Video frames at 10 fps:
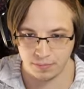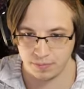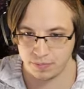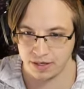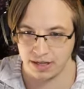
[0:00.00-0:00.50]

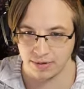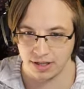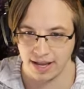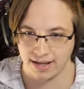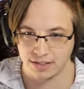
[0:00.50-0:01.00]
being able to,
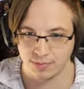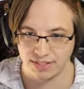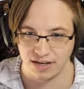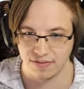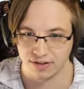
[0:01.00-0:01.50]
like,
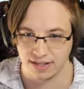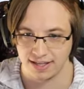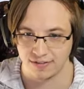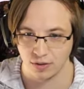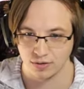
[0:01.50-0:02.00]
specifically
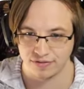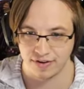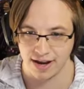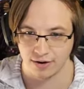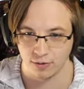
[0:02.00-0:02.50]
get those
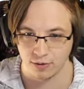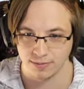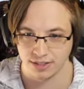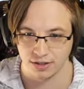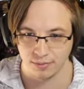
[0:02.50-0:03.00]
fire
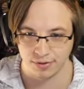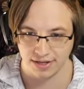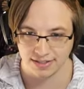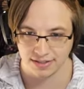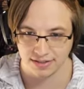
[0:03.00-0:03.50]
orbs in good
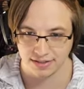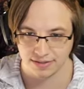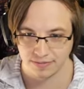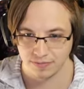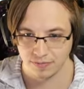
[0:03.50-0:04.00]
places.